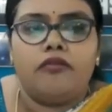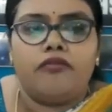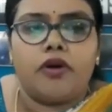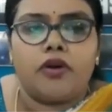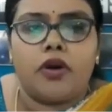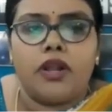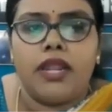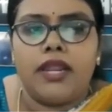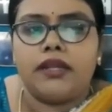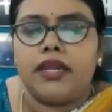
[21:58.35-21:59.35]
for all
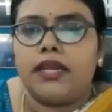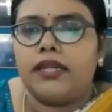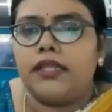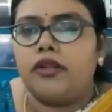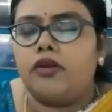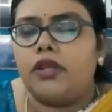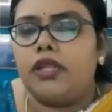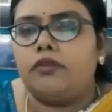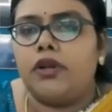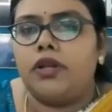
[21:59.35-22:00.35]
n greater than or
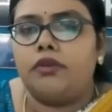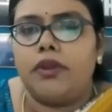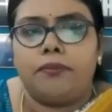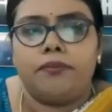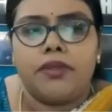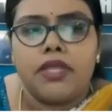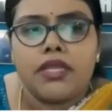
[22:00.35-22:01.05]
equal to m.